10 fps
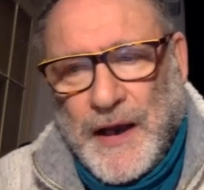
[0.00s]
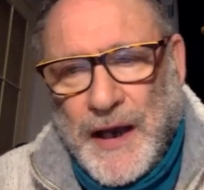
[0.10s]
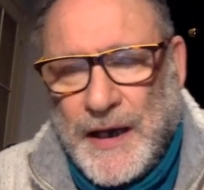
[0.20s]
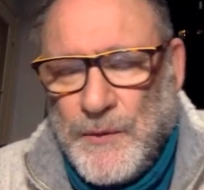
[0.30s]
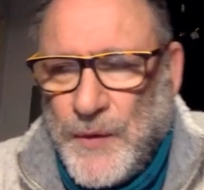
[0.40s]

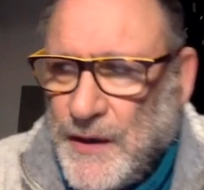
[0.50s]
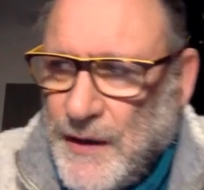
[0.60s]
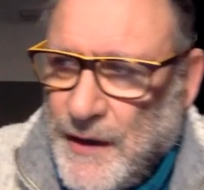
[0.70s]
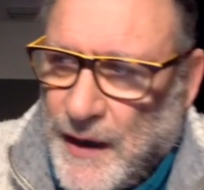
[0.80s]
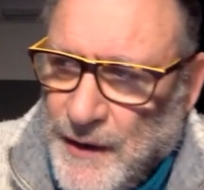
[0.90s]
And when
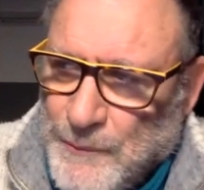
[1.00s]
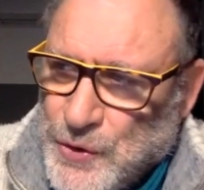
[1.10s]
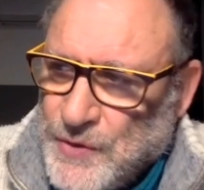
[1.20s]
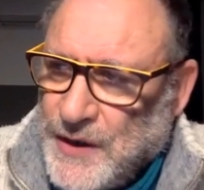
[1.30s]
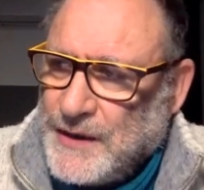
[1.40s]
I'm
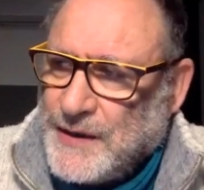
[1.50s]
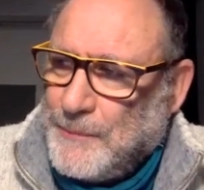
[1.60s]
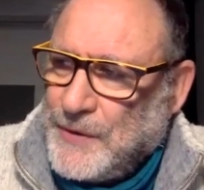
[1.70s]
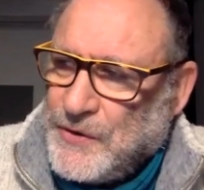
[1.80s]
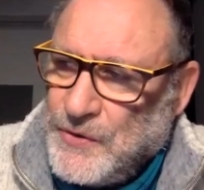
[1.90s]
sure that it
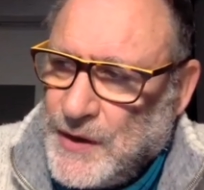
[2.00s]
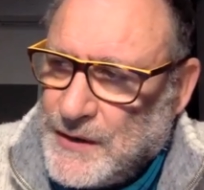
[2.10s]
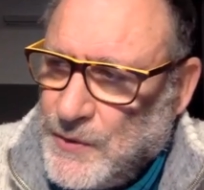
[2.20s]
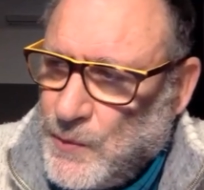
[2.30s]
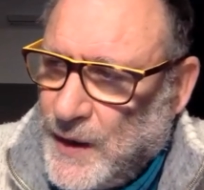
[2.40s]
happened to you,
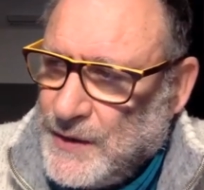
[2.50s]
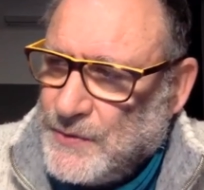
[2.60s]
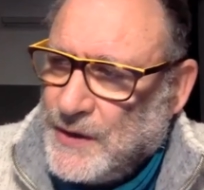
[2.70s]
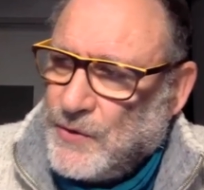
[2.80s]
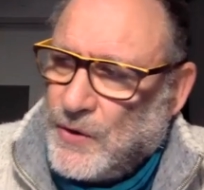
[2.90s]
that you went to
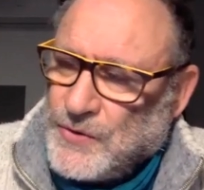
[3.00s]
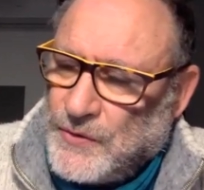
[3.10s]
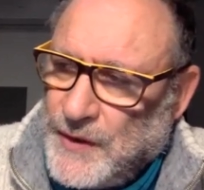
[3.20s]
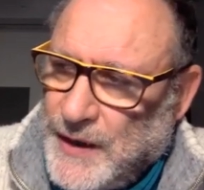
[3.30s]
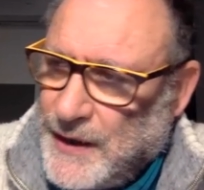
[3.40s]
a
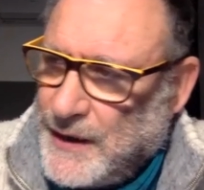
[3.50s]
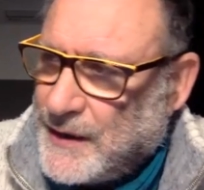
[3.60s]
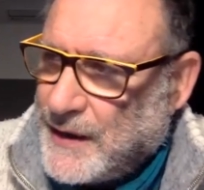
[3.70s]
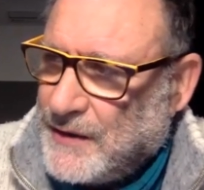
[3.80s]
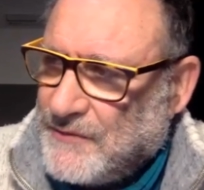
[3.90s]
doctor,
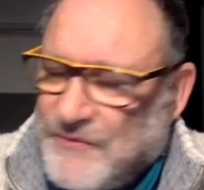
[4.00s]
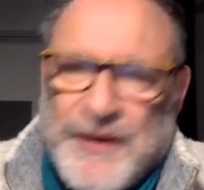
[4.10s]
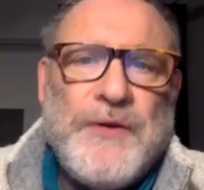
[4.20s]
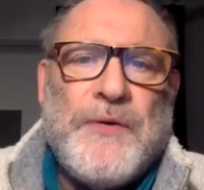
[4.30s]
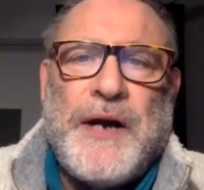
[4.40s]

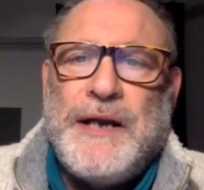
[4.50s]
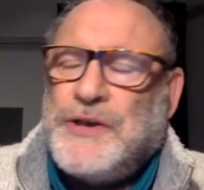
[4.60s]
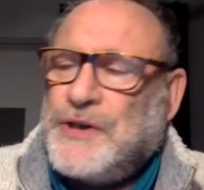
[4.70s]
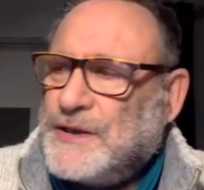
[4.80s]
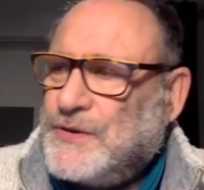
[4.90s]
your
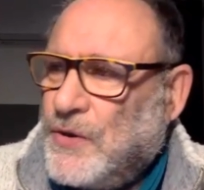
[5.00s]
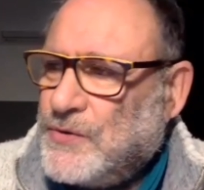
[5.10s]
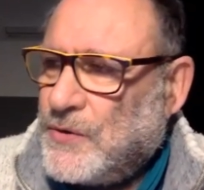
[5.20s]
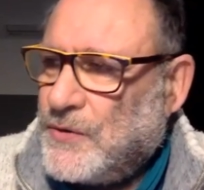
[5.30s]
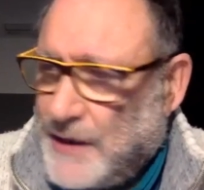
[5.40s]
NHS
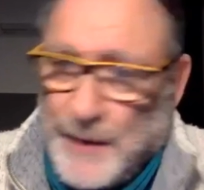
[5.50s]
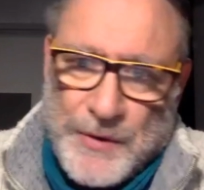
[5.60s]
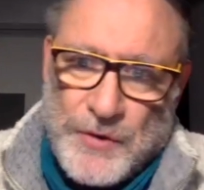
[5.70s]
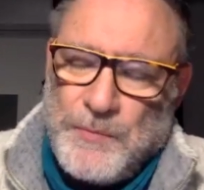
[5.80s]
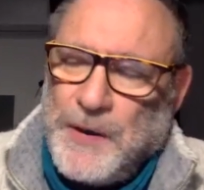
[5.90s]
doctor. It
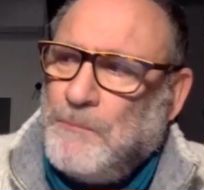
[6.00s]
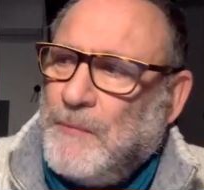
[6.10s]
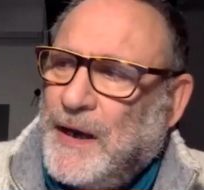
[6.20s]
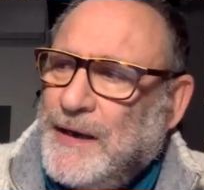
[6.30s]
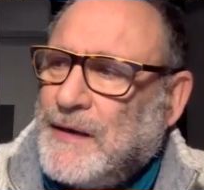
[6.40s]
happened to me
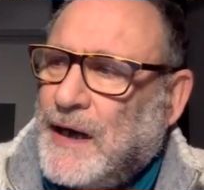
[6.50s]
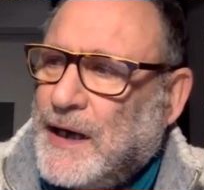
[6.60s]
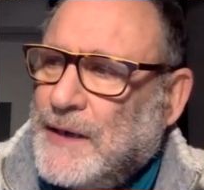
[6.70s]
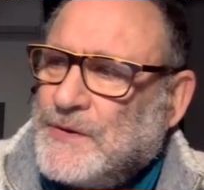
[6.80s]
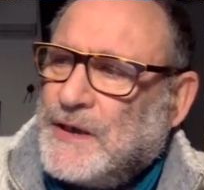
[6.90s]
many
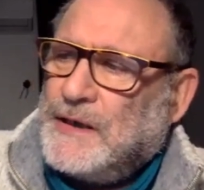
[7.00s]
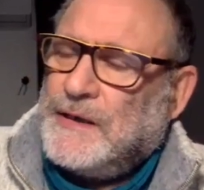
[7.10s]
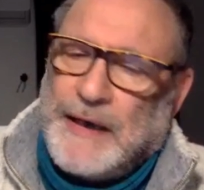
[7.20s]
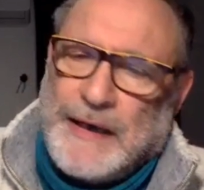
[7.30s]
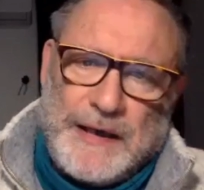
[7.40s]
times, and
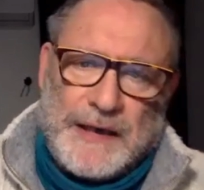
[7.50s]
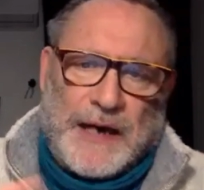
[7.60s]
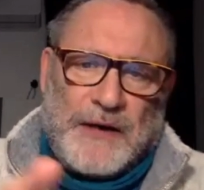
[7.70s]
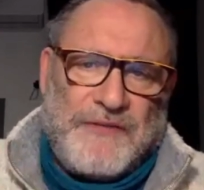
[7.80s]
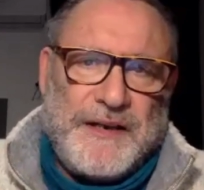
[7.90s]
they
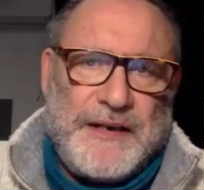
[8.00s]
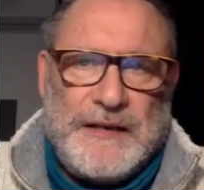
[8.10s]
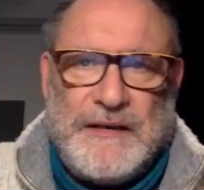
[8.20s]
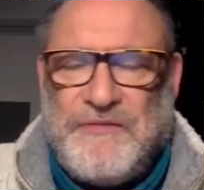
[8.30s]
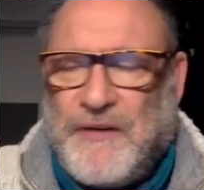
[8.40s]
kind of
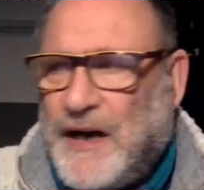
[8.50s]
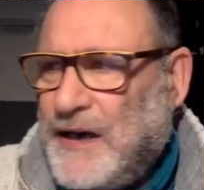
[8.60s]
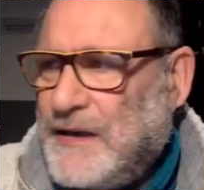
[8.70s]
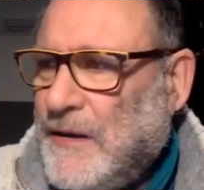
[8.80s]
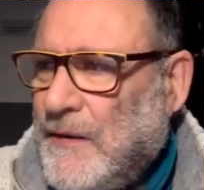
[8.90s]

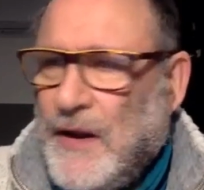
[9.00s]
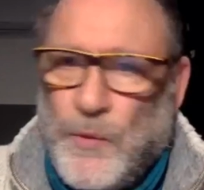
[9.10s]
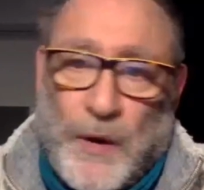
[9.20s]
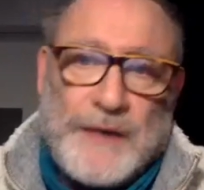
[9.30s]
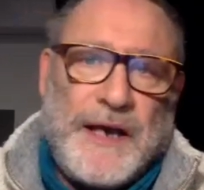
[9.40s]
identified
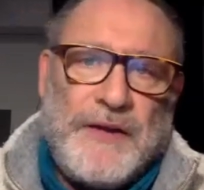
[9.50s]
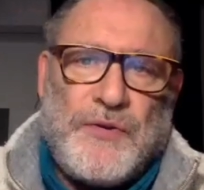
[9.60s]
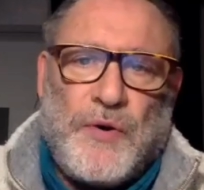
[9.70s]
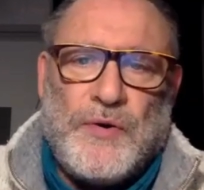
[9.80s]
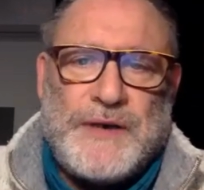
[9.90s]
what they
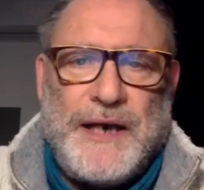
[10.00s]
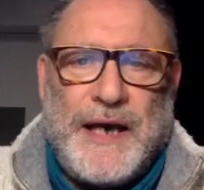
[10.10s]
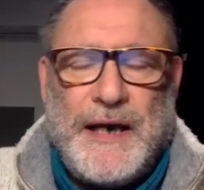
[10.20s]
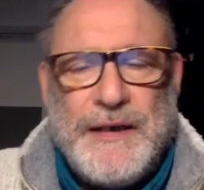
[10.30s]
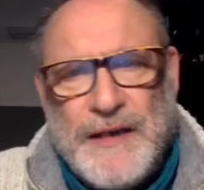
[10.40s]
thought I
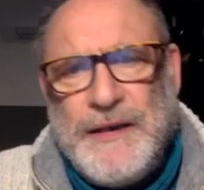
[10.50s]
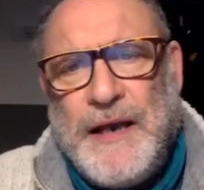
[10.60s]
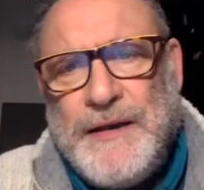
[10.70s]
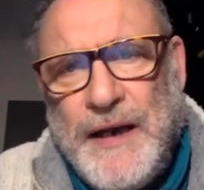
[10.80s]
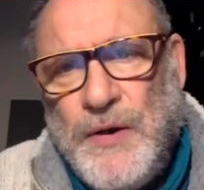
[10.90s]
had, and
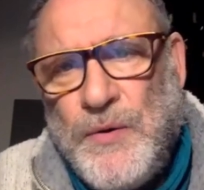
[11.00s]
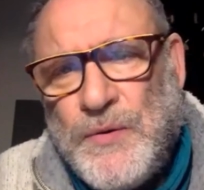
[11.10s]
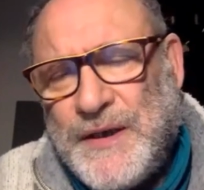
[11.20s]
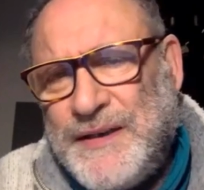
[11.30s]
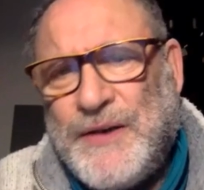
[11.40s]
then they
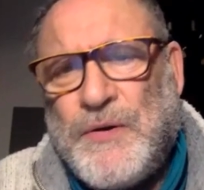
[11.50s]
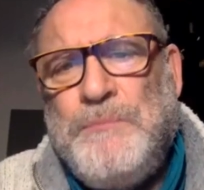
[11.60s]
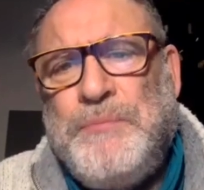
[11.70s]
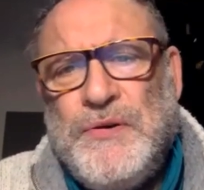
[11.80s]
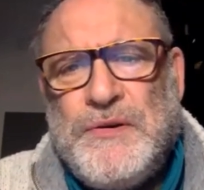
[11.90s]
looked at the
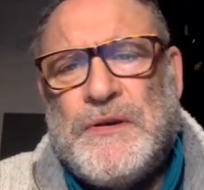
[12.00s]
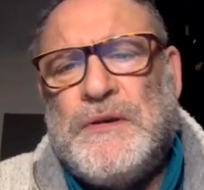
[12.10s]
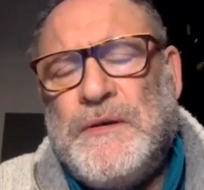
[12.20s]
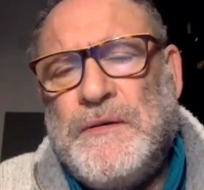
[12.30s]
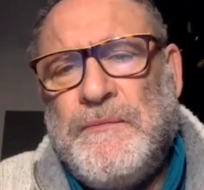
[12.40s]
computer
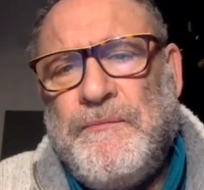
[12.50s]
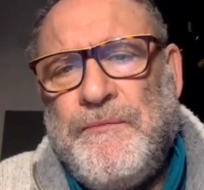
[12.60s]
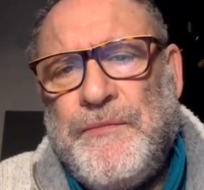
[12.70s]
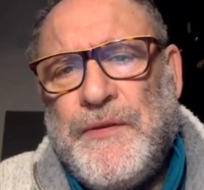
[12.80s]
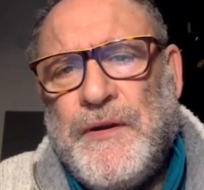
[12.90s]

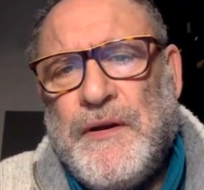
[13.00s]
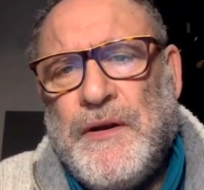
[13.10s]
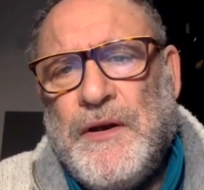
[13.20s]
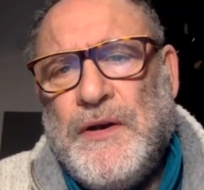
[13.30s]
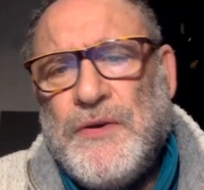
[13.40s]

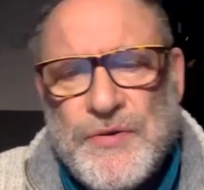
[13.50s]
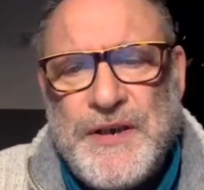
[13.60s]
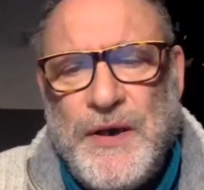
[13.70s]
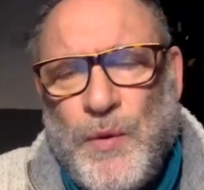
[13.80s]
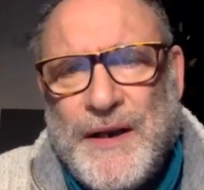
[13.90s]
to
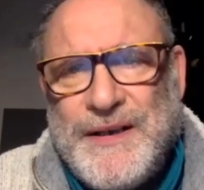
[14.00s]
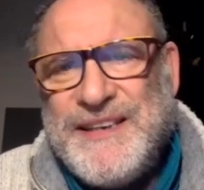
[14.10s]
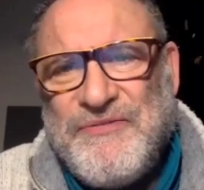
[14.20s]
see what is